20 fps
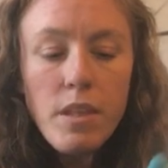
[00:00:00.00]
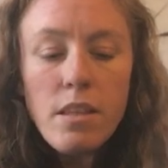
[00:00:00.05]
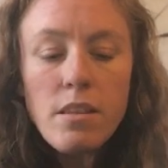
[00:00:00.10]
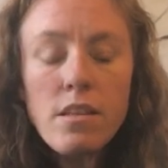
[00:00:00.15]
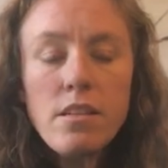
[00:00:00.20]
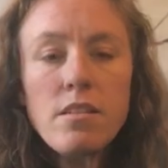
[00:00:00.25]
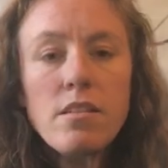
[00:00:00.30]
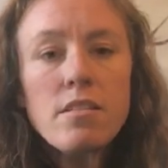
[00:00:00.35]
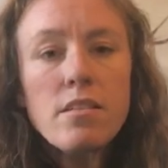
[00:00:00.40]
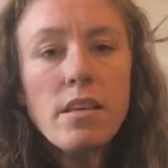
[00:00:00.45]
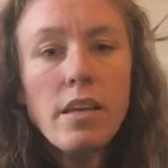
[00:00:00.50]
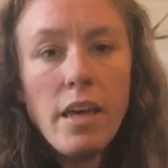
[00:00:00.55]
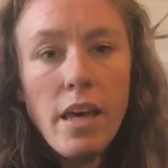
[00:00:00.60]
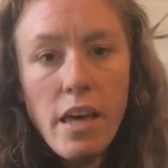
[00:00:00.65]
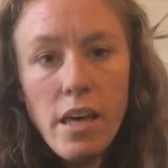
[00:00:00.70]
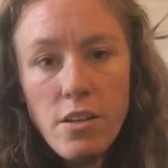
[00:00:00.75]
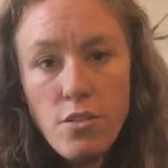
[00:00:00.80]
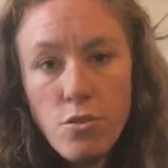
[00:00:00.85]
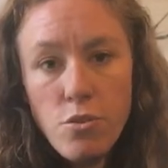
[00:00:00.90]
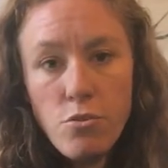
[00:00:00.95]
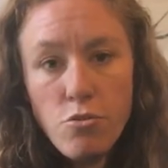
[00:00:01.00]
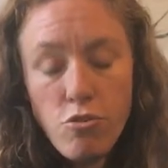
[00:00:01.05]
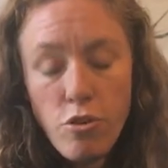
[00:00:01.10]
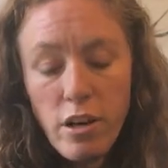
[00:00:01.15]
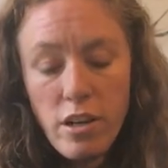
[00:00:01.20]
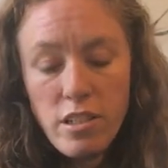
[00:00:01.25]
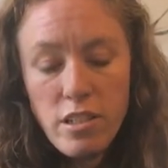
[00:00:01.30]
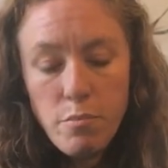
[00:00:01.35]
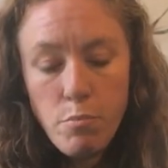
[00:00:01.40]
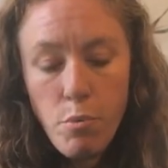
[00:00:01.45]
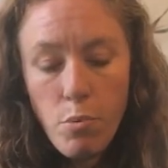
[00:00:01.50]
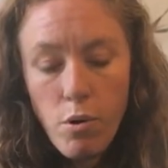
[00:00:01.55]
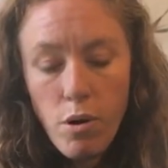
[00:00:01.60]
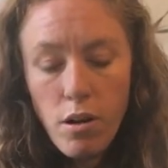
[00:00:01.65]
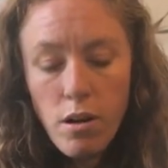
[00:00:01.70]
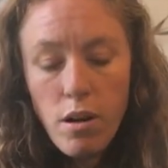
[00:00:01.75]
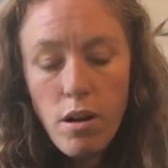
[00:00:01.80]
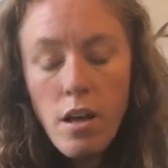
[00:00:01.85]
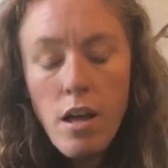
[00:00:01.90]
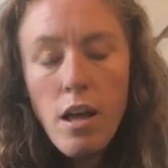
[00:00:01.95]
this is the kso trek
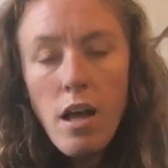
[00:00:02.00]
sport